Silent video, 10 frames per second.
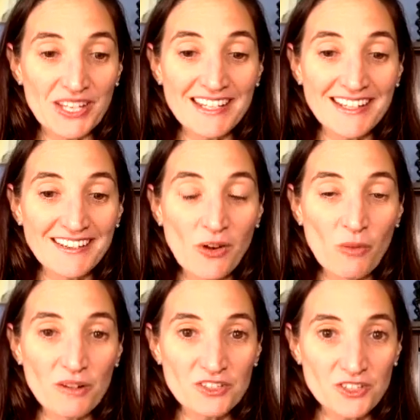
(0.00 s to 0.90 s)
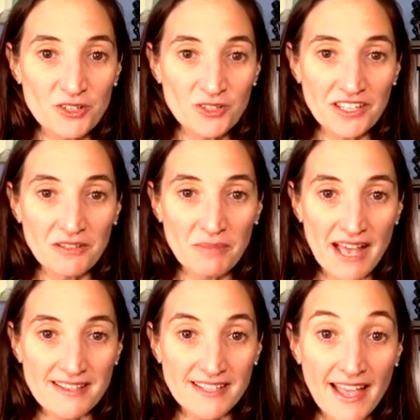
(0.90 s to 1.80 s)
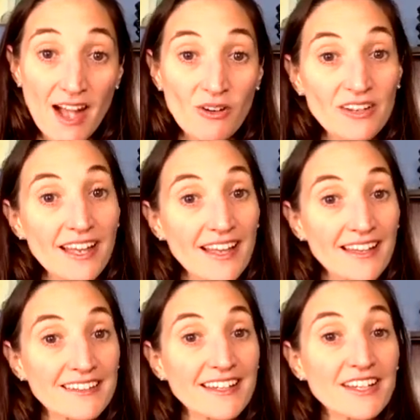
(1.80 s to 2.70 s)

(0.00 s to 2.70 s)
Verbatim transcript: eating a whole bunch of turkey and passing out. And